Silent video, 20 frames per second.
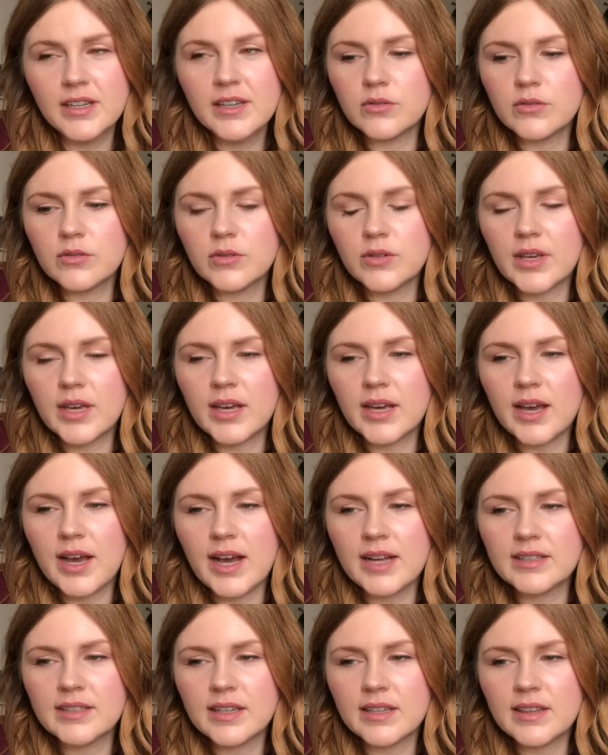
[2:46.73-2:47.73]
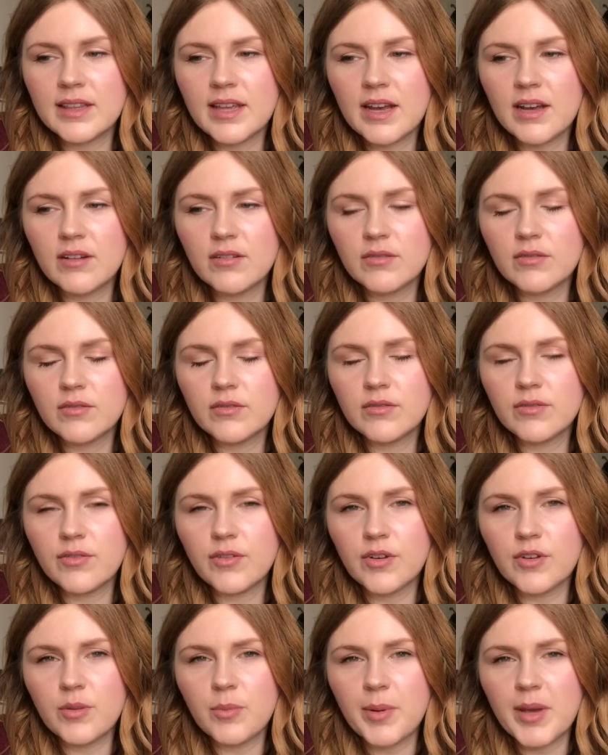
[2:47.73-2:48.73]
So yeah, I did that
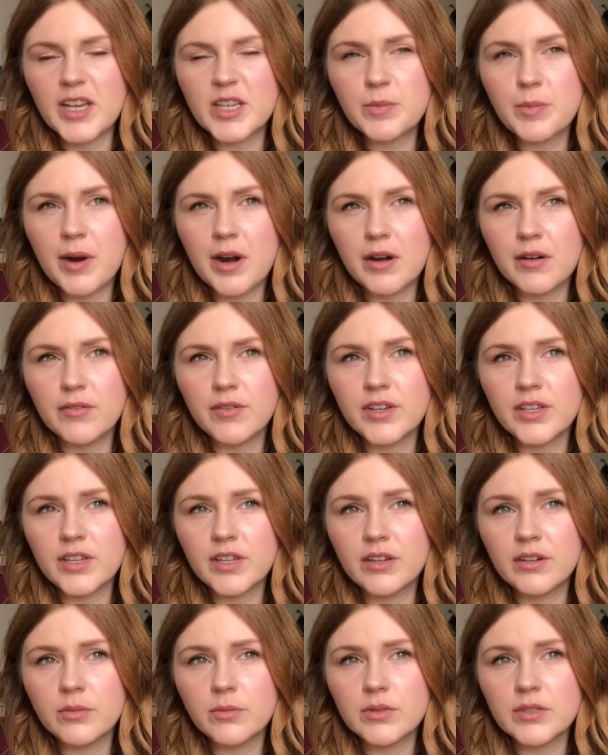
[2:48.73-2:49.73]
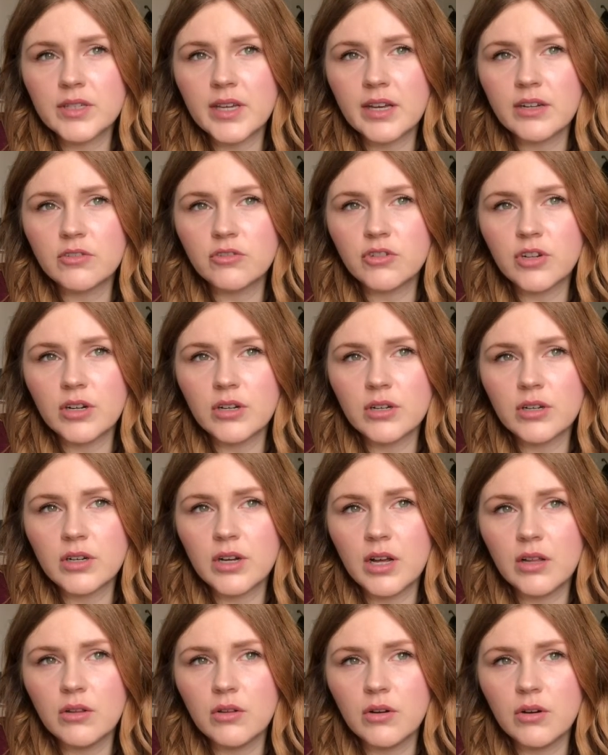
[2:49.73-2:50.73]
for the best part of a year, was getting drunk
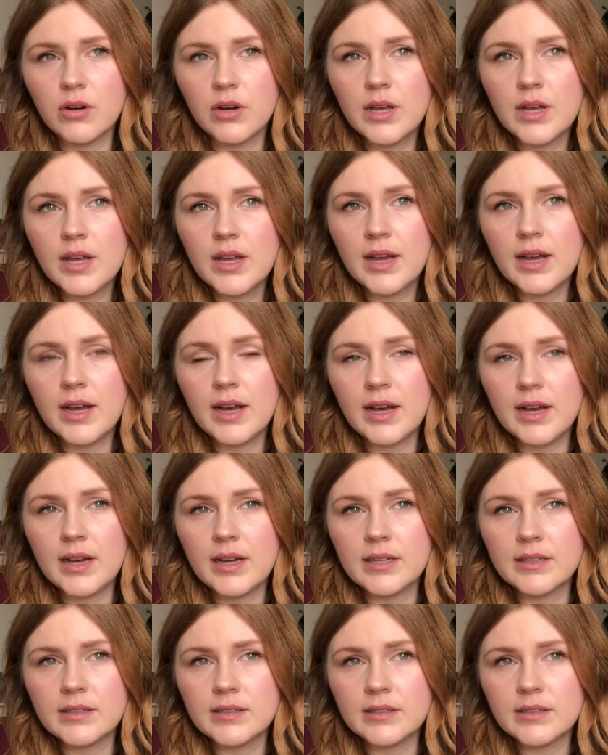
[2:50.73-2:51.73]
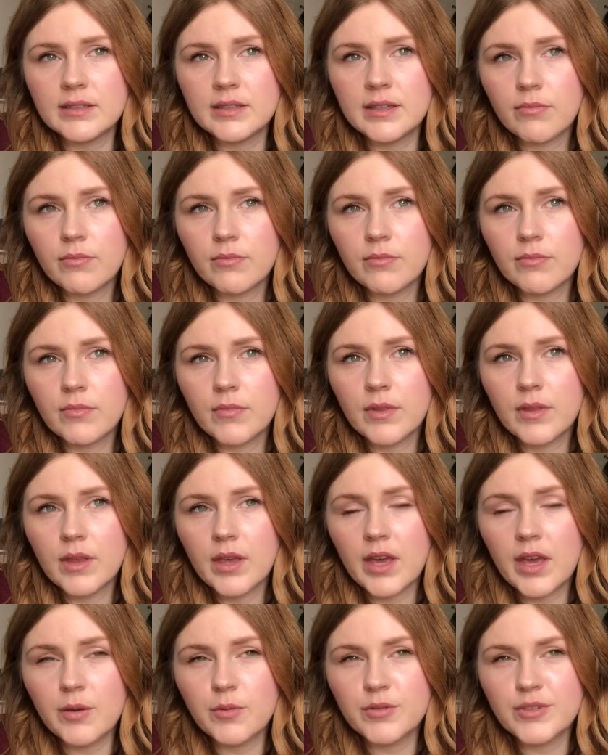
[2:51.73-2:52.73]
a lot, and
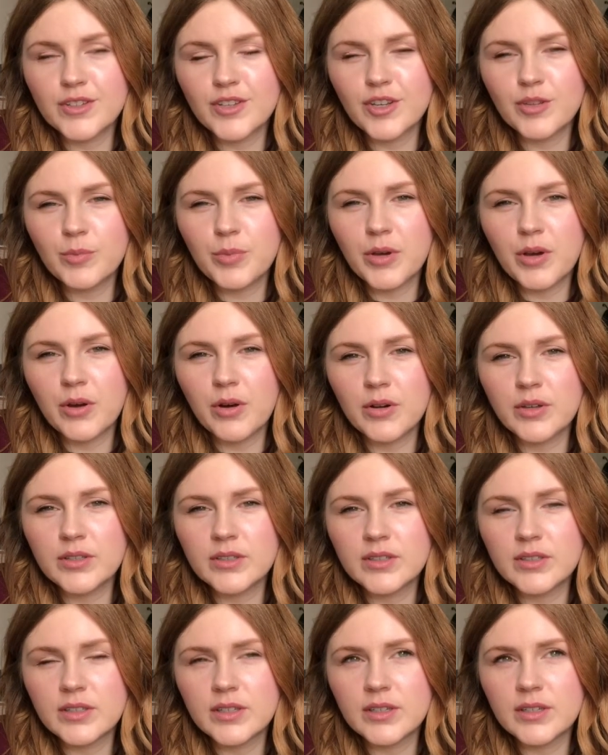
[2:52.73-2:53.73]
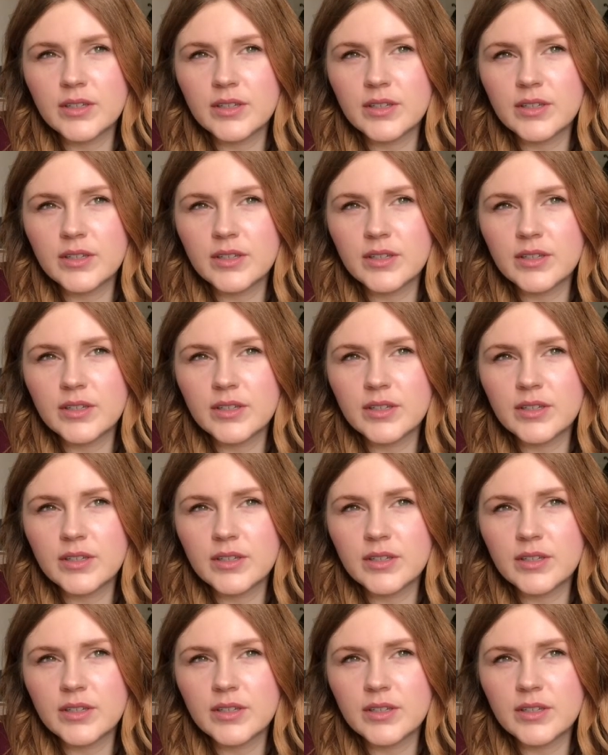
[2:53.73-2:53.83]
it was good because